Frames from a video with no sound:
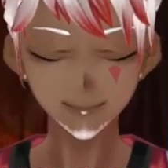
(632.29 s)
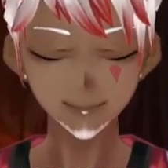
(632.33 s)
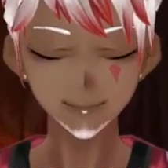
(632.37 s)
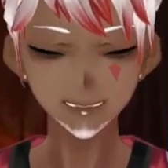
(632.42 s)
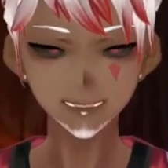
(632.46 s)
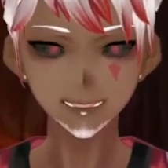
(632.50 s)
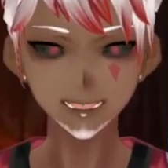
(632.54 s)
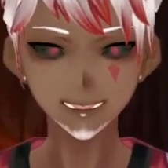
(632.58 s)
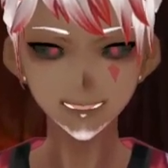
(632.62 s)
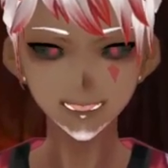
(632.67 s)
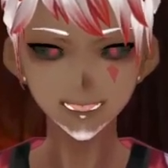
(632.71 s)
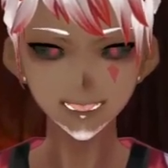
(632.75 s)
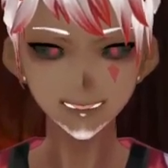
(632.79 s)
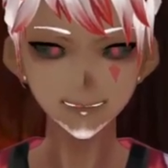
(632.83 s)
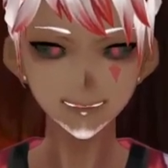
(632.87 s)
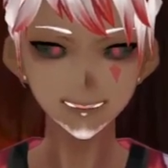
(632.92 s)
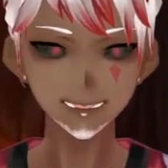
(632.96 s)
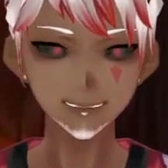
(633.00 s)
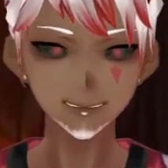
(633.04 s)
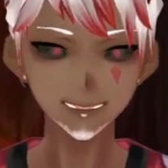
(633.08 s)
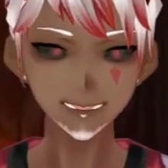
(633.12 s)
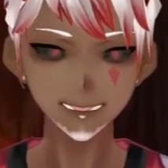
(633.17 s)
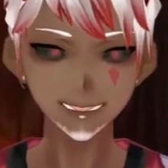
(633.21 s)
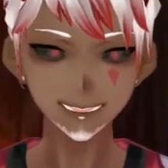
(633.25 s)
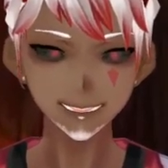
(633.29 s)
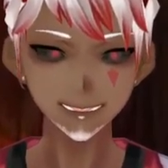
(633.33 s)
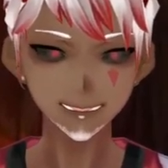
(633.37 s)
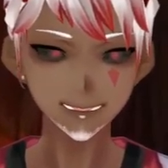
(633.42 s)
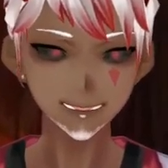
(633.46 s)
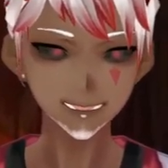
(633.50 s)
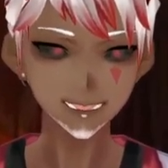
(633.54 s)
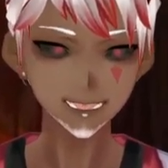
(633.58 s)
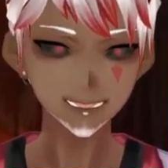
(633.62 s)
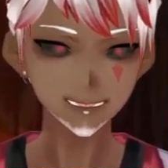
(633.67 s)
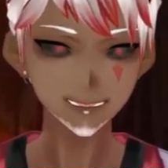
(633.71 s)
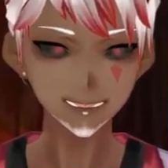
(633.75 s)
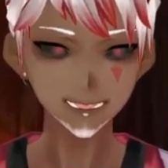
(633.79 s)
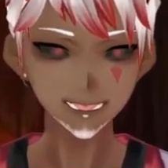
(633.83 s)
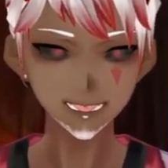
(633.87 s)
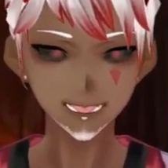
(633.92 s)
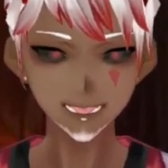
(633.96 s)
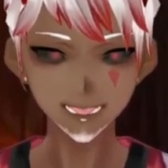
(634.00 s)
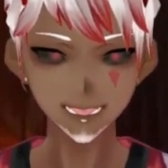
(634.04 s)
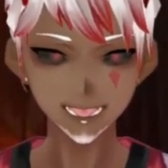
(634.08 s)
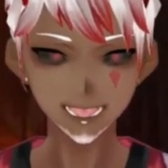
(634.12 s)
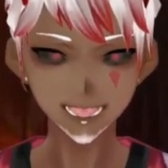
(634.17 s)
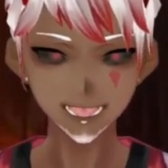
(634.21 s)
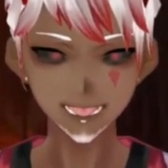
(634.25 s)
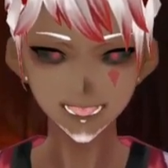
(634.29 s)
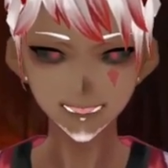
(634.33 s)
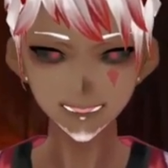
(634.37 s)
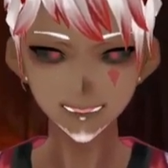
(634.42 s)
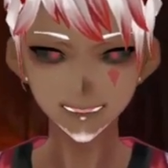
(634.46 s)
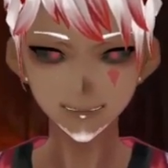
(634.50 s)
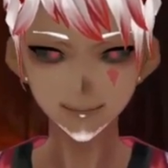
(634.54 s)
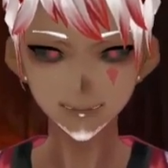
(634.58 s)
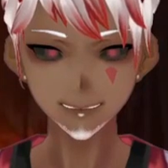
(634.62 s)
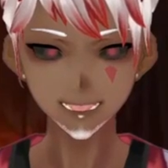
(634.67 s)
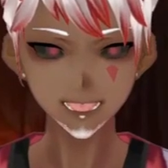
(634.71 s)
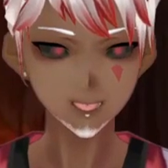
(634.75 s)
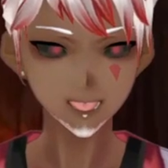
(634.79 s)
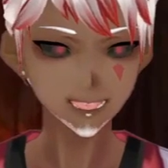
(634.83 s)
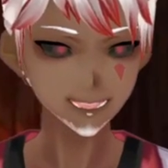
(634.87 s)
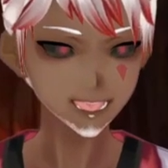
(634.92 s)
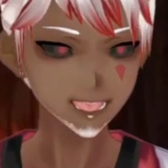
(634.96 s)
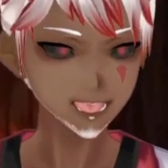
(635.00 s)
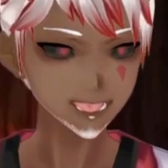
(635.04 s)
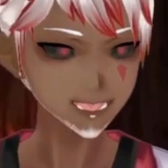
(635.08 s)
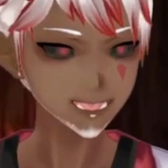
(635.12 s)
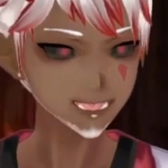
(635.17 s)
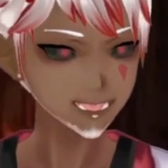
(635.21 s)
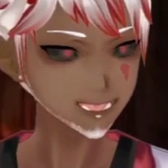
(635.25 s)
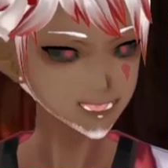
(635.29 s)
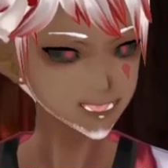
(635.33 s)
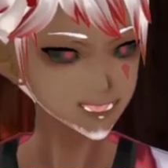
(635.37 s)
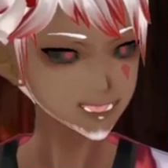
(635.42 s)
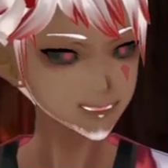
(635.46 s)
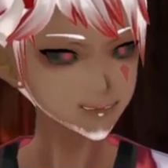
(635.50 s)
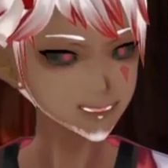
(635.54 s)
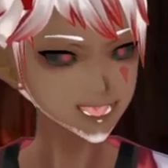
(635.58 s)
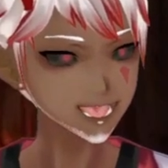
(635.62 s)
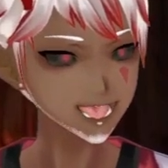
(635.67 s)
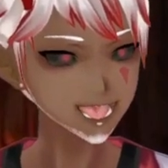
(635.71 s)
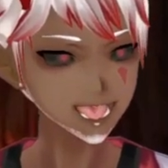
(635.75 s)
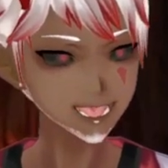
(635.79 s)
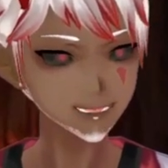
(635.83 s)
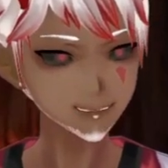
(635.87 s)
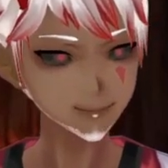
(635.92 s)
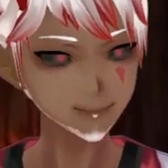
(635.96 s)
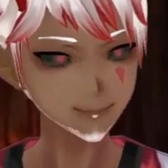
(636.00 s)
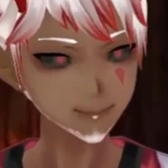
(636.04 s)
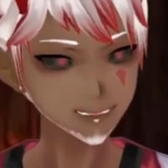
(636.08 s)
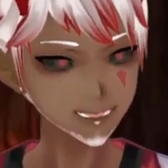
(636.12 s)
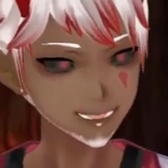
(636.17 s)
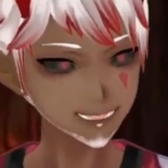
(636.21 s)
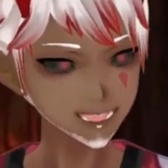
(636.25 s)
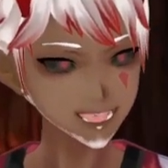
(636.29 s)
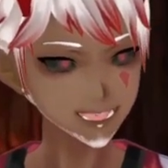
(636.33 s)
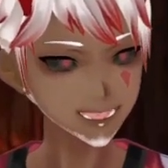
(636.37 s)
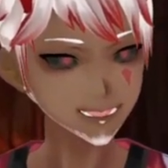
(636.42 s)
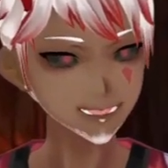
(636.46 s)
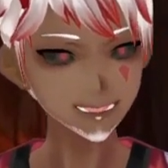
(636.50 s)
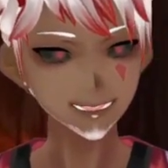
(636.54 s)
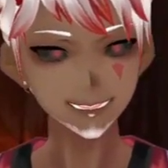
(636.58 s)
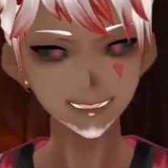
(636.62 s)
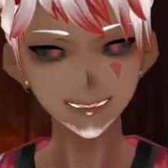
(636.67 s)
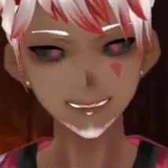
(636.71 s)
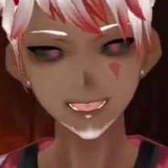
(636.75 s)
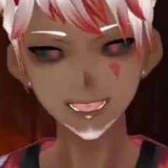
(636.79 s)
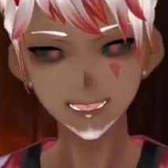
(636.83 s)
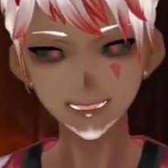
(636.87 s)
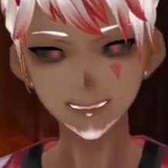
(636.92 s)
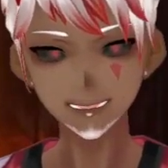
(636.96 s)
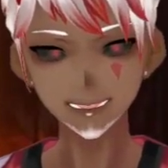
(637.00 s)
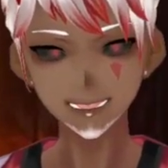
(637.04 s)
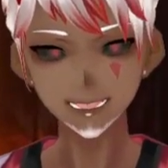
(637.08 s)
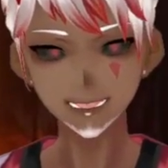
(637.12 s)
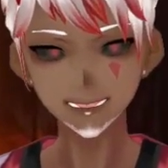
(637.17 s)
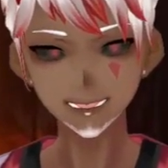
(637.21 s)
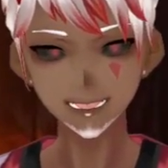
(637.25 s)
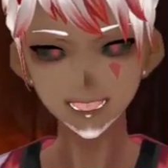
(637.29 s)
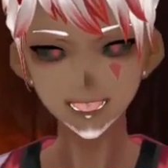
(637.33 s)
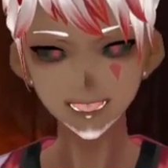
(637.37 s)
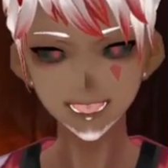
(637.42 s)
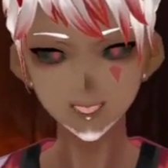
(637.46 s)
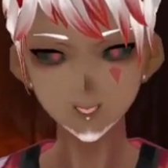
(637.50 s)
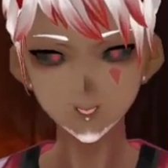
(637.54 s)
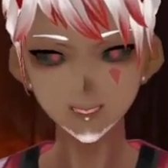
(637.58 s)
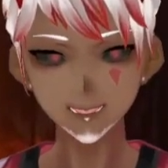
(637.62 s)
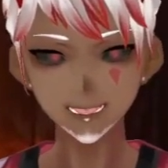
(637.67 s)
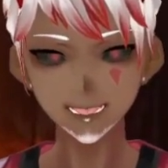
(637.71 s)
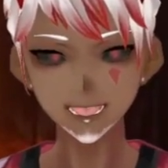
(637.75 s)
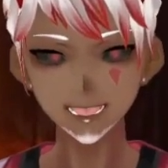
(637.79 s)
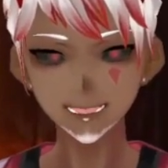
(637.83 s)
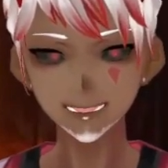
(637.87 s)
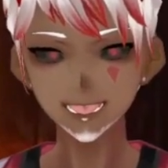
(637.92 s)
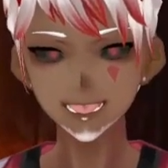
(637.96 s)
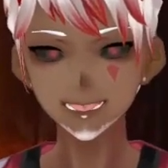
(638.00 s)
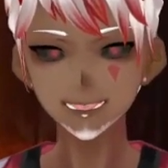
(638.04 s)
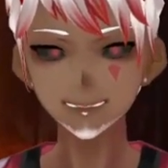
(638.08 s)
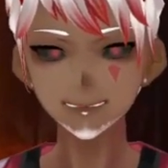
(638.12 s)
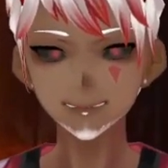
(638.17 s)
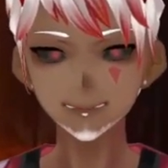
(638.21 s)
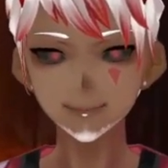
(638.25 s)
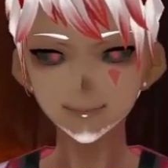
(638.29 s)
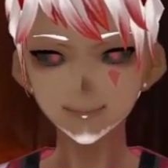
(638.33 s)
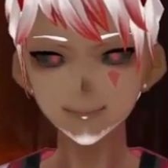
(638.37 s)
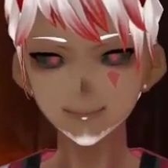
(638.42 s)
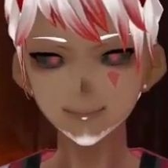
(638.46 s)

for at least 10, 15, maybe, uh, yeah, about 10, 15, maybe 20 minutes.